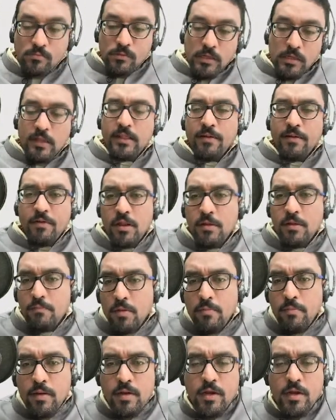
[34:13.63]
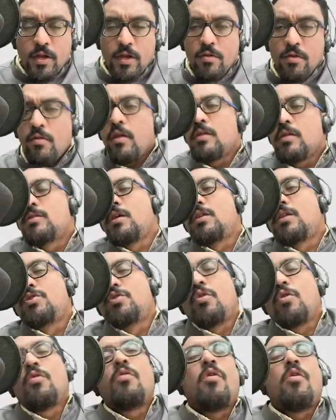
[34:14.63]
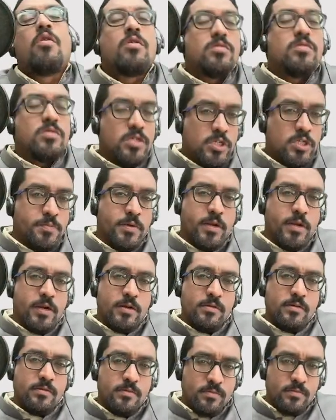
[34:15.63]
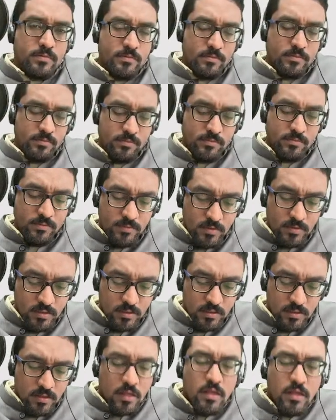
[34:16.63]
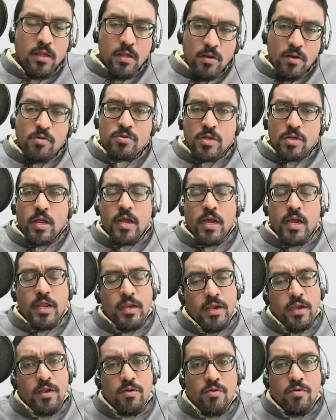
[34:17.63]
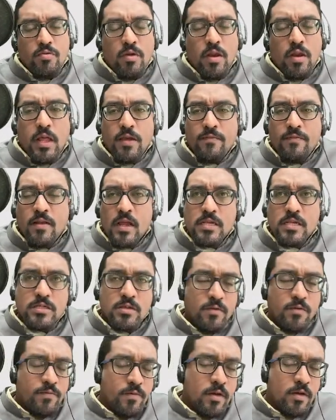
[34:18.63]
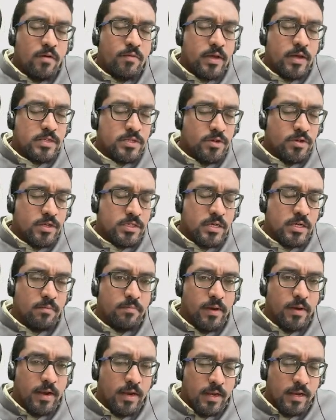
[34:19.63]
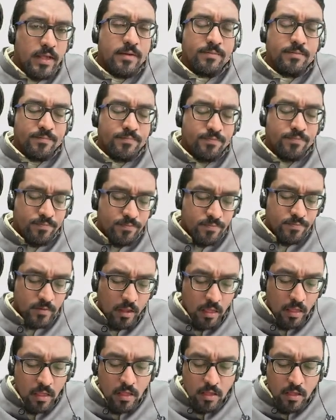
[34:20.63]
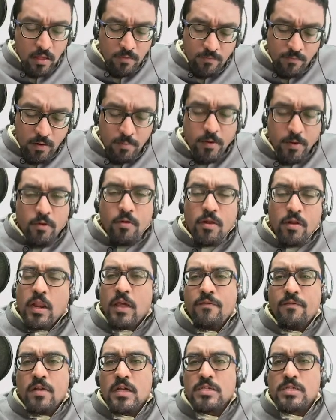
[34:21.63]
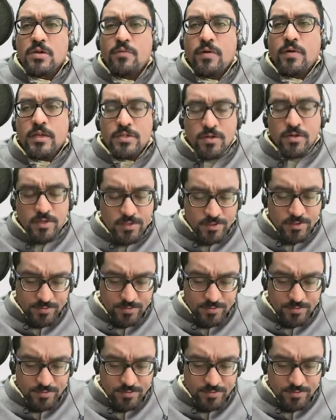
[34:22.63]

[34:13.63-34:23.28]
and they were implemented during Sir John Lawrence's period. Looks like I need to do a live class of Viceroys completely. We'll be doing live class of Viceroy.